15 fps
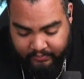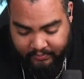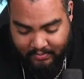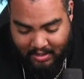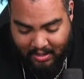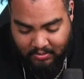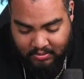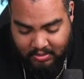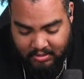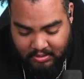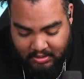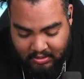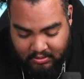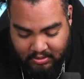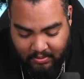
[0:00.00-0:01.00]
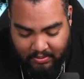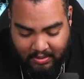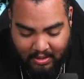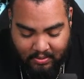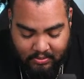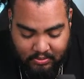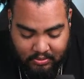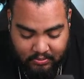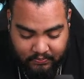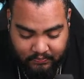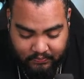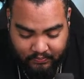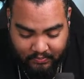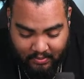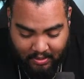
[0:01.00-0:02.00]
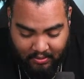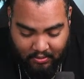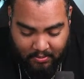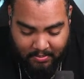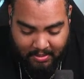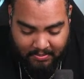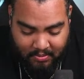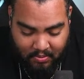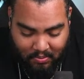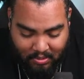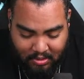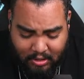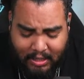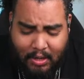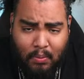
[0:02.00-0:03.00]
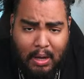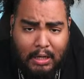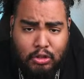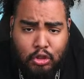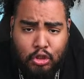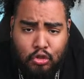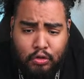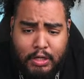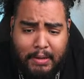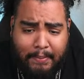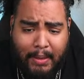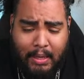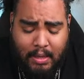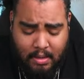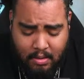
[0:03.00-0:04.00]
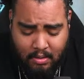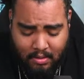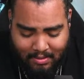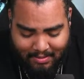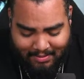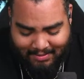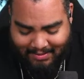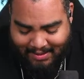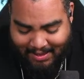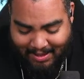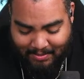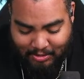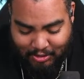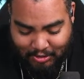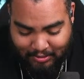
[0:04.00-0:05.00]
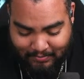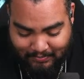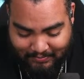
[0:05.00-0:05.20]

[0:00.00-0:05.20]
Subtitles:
I was gonna send you something. I thought maybe you gotta watch the stream, man. I'm joking.